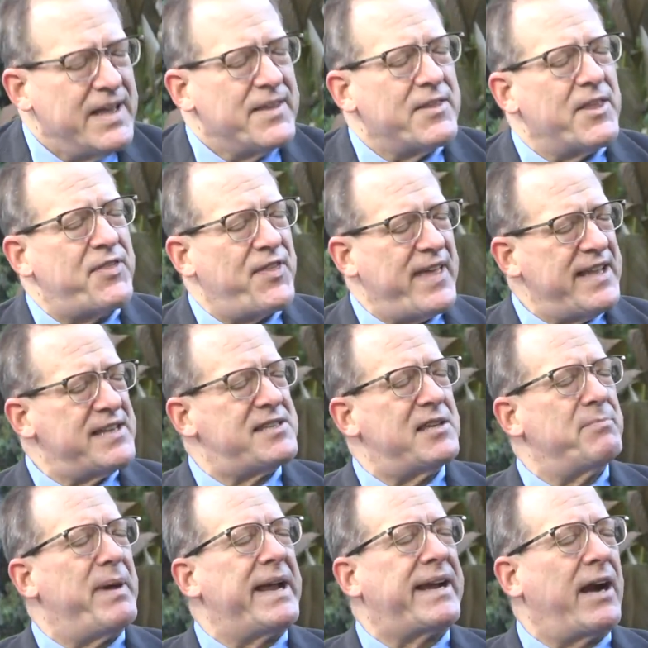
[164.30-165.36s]
The things
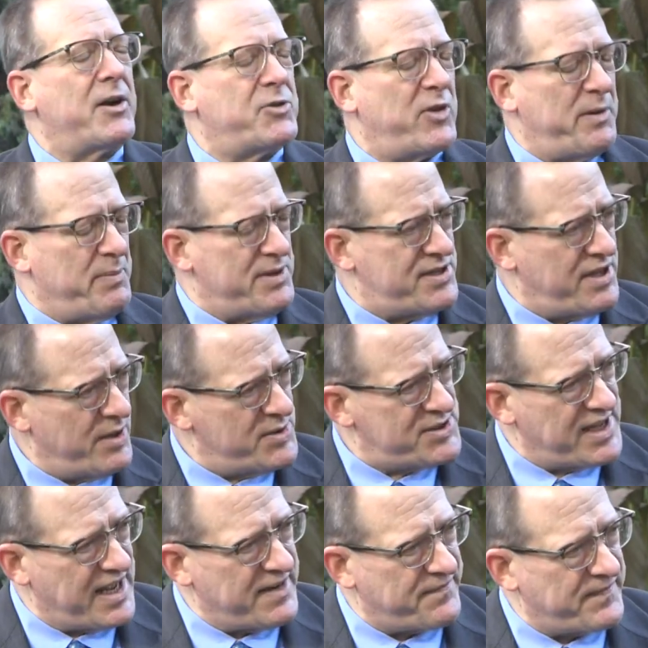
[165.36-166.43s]
that make our treatment so
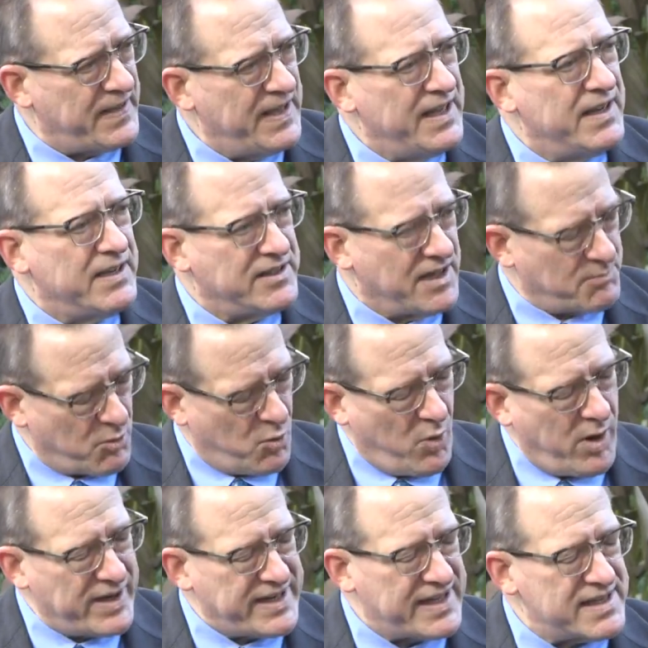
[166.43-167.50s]
safe, number
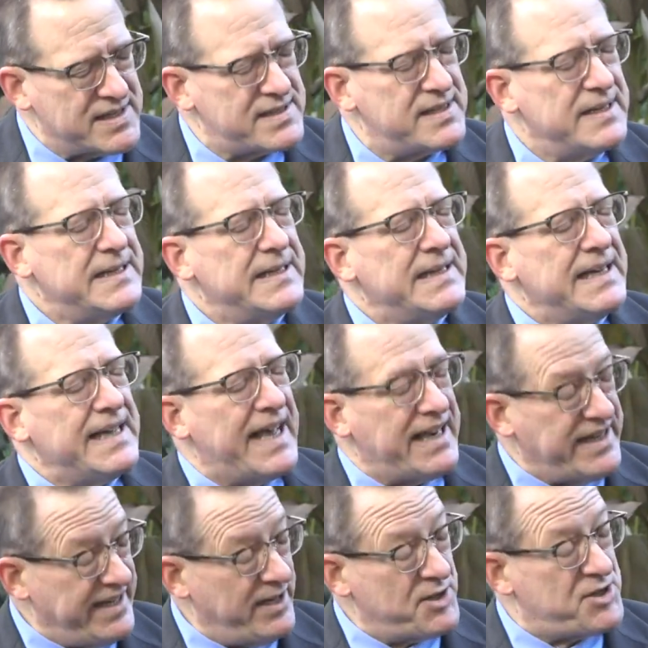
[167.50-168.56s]
one is, at
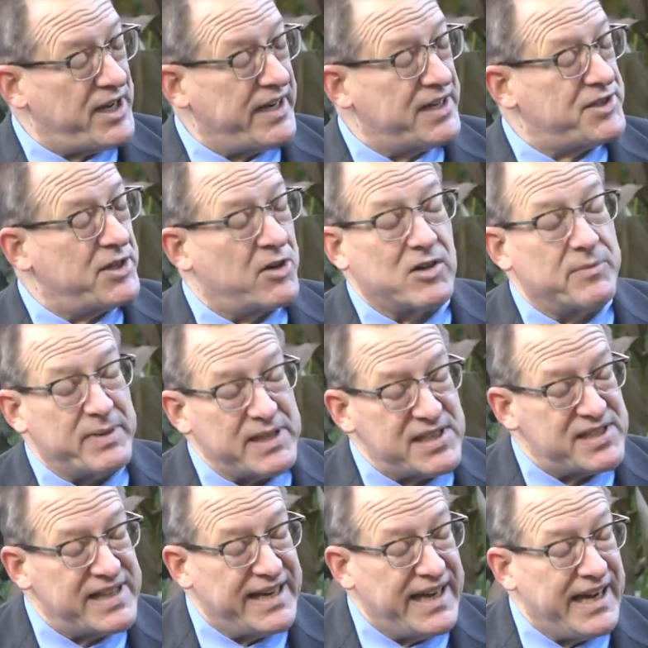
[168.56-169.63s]
NeoGenix, you're going to be
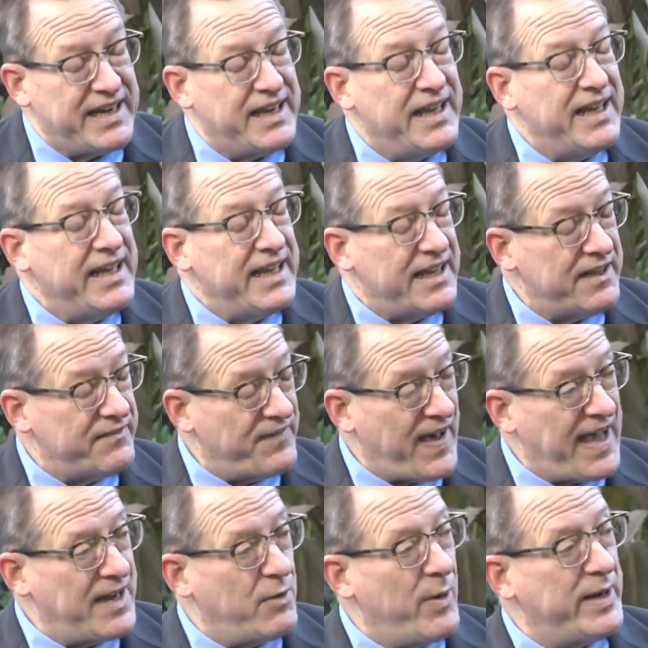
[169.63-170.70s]
seen,
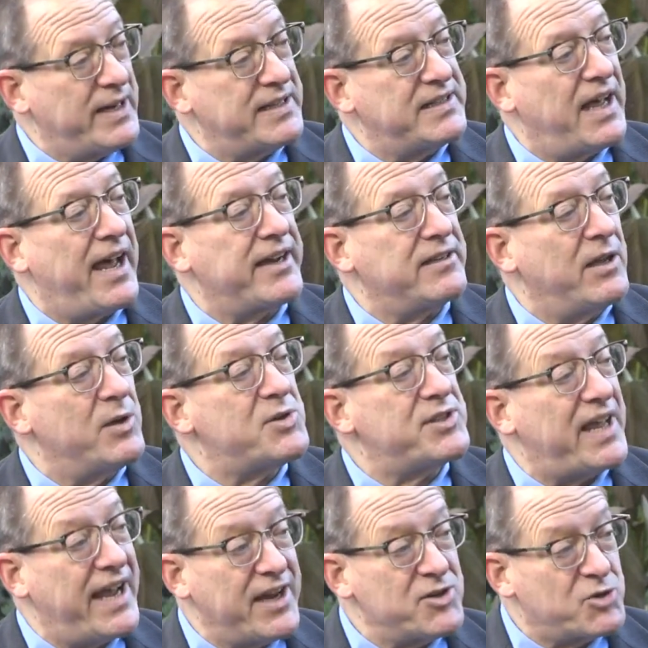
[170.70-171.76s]
evaluated,
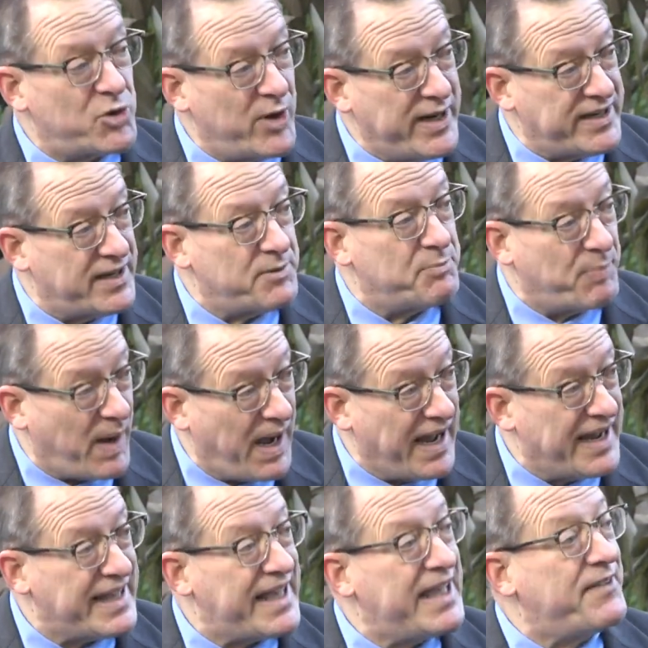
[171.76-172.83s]
diagnosed, and treated
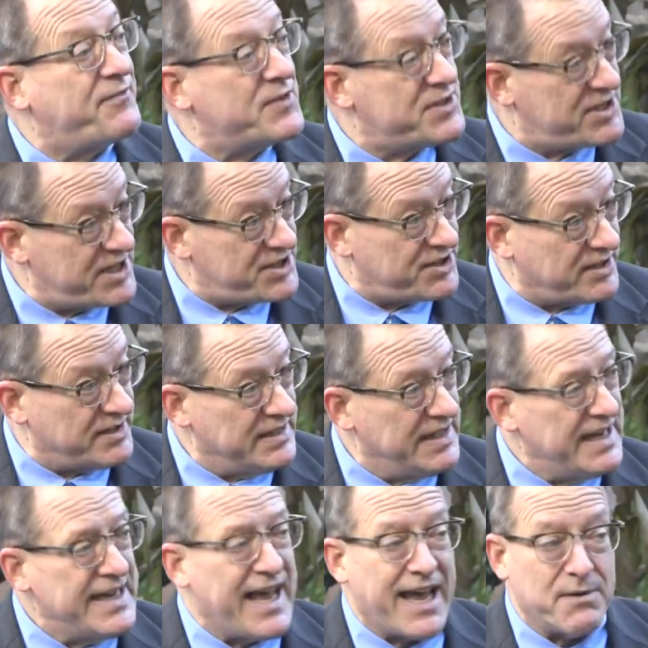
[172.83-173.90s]
by a physician.
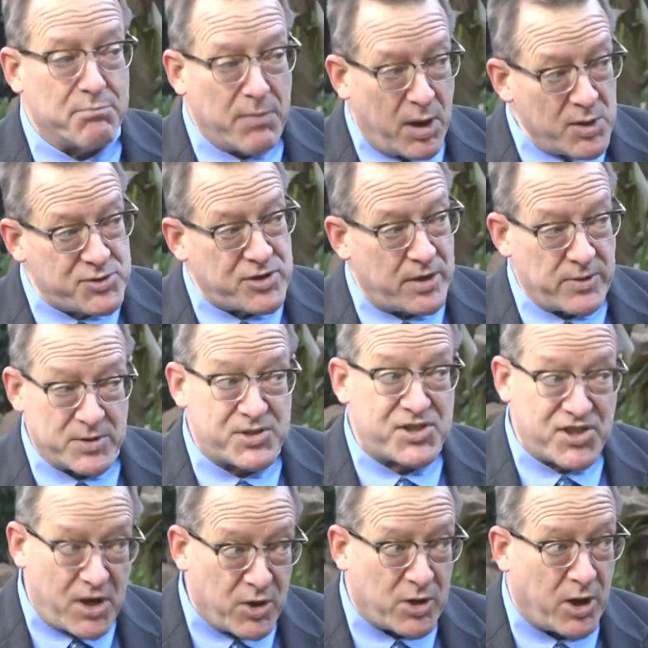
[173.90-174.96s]
And most other
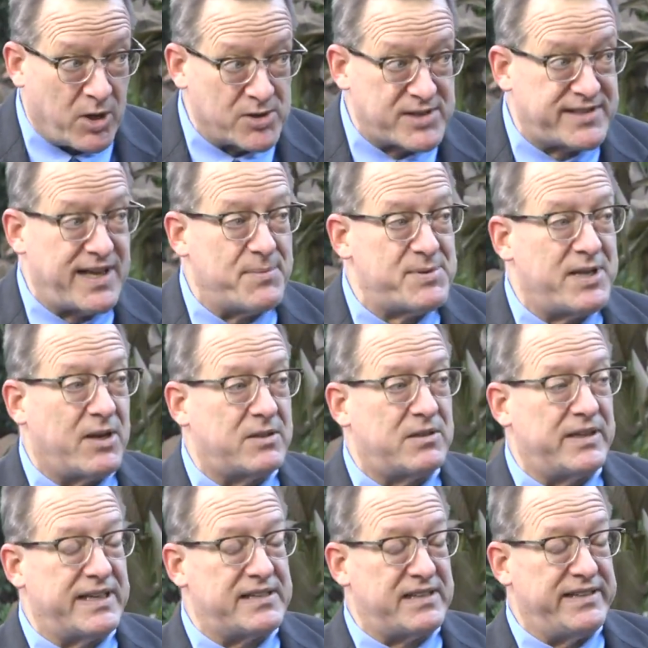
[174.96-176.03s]
so-called stem cell
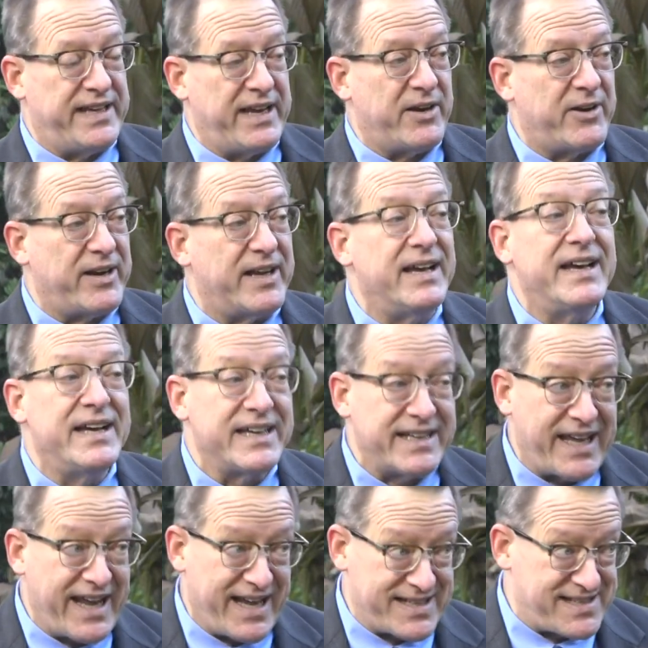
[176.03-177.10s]
clinics in the area
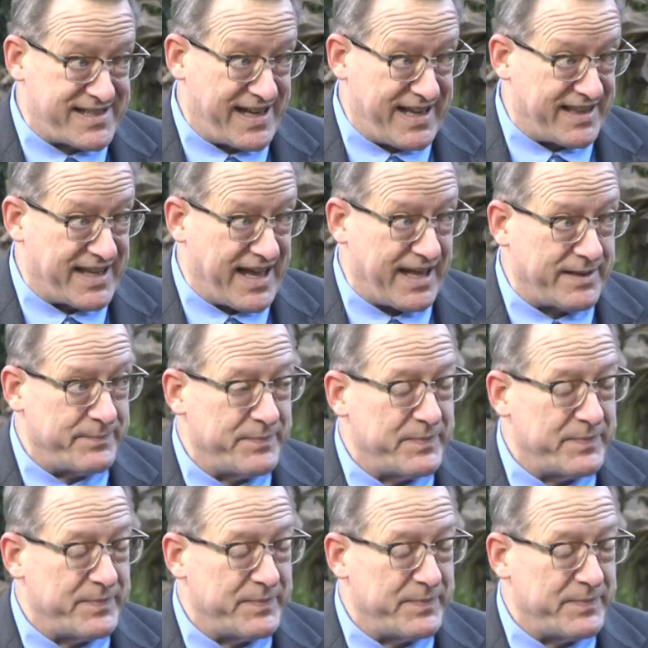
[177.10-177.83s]
can't say that.